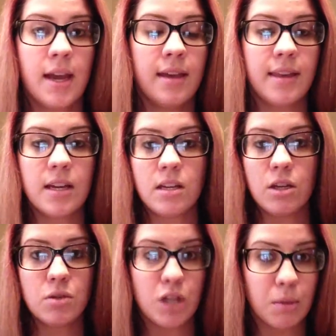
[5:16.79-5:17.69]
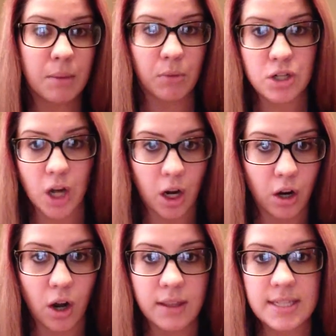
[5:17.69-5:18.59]
They use their memory
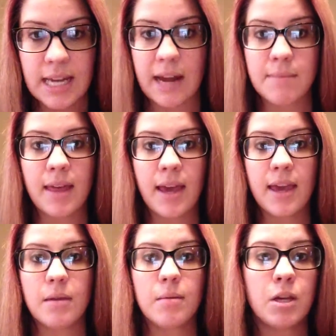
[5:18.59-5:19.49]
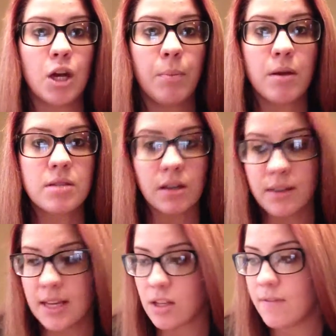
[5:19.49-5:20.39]
jogger all the time. They, post little
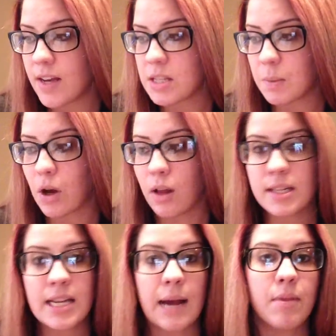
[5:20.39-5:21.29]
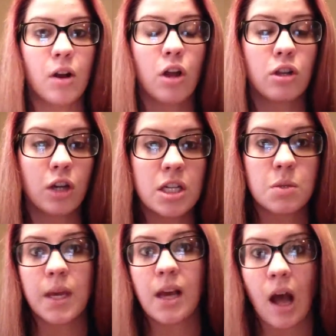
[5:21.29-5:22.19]
things on Facebook all the time. They're on their
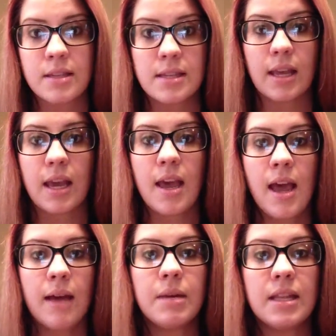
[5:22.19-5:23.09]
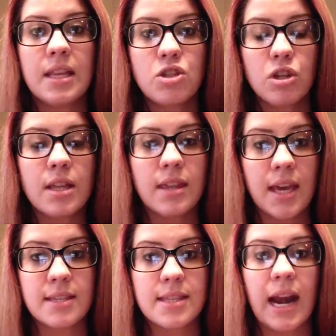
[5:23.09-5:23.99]
eSuite constantly. I mean, these are the
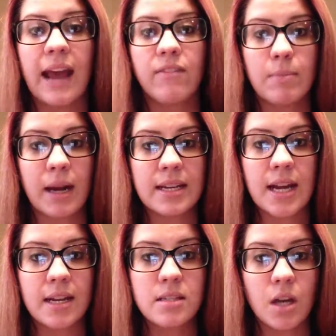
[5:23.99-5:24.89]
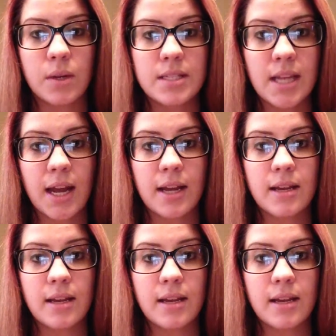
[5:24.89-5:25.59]
things that everybody does. So it's not